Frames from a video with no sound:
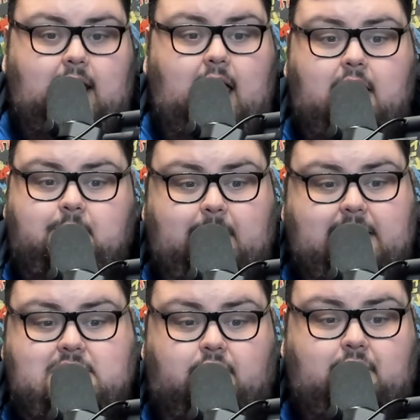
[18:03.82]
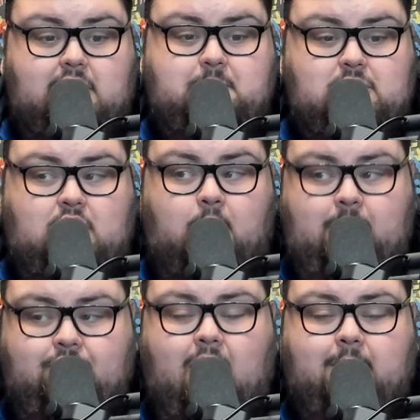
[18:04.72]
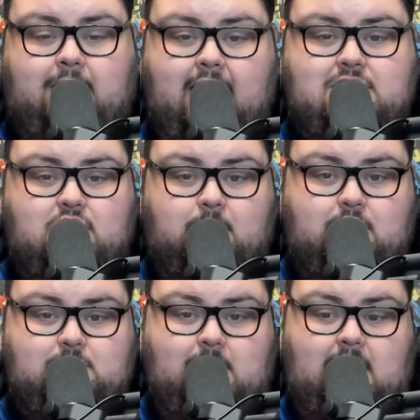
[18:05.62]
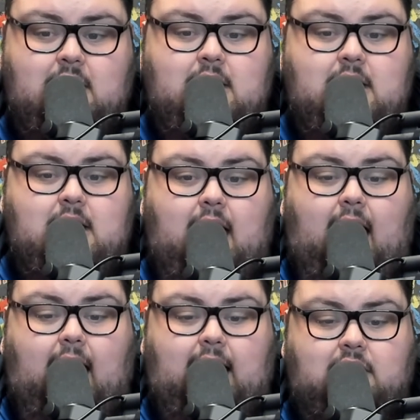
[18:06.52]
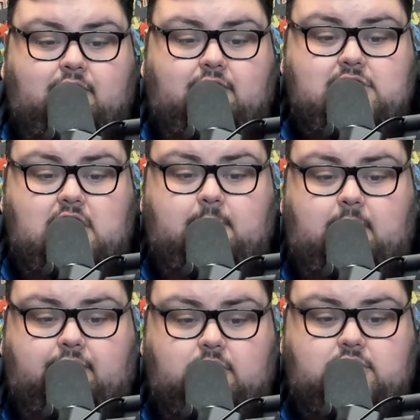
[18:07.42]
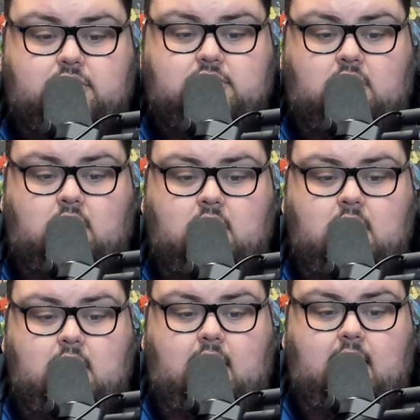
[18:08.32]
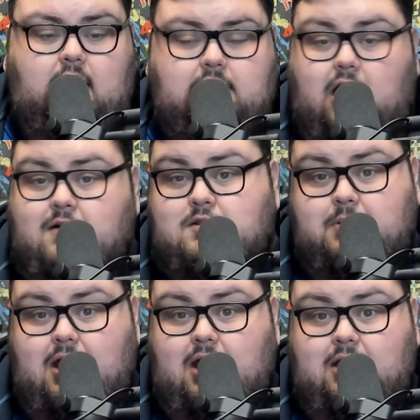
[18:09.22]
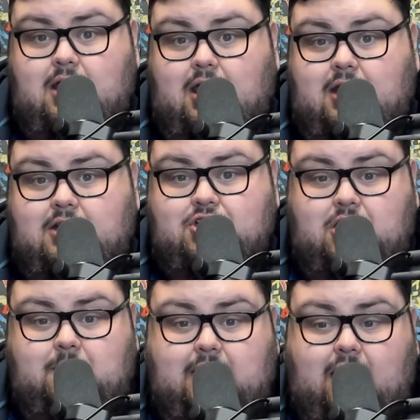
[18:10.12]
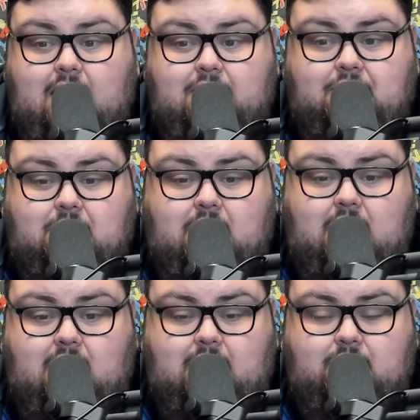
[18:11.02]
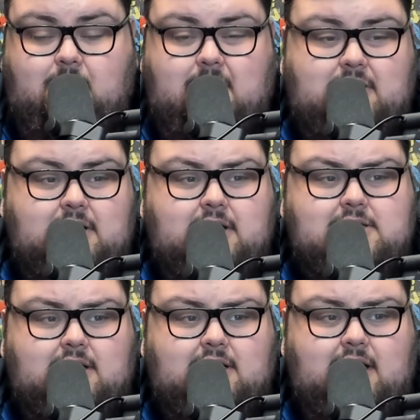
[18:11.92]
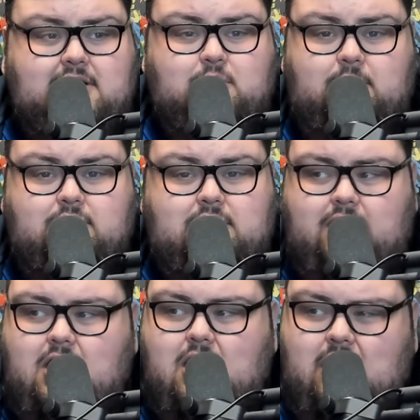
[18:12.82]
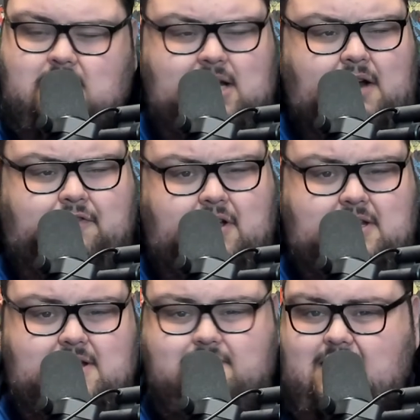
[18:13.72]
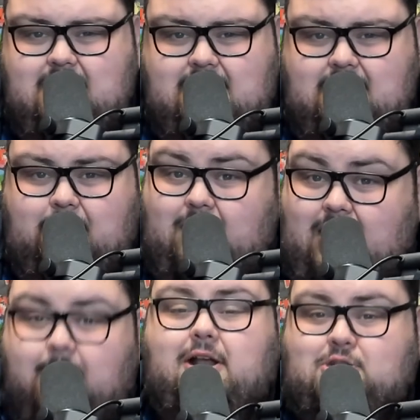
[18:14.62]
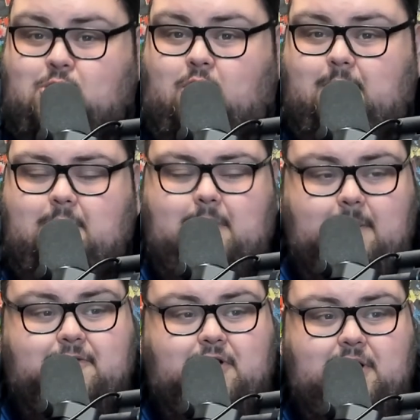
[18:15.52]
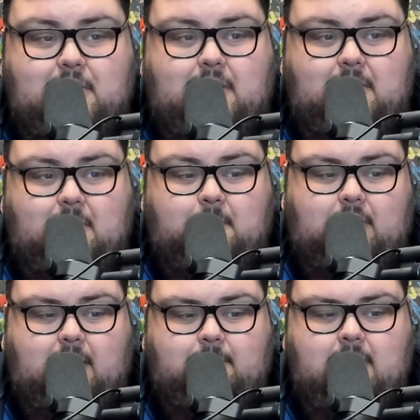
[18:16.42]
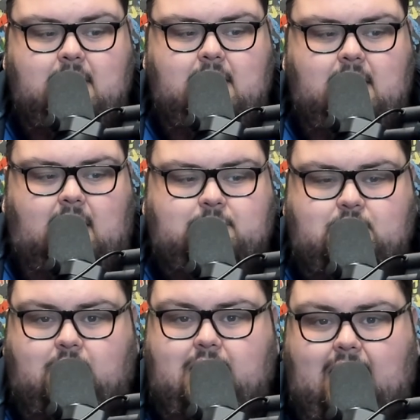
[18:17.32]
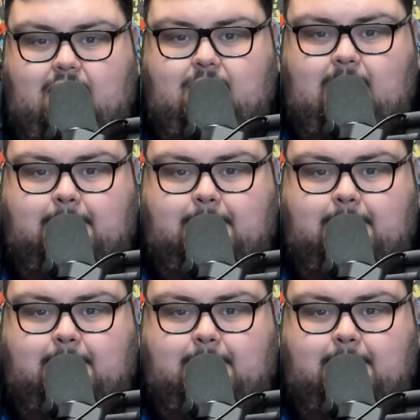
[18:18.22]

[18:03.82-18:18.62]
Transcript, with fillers: a lot of big stuff, I suppose, coming from KSW as well in the foreseeable future. So they always put on an enjoyable card if you're watching. I think it's on KSW TV. Is it on Fight TV in America? I'm not sure. We'll be able to find out anyway. But I'm sure they'll have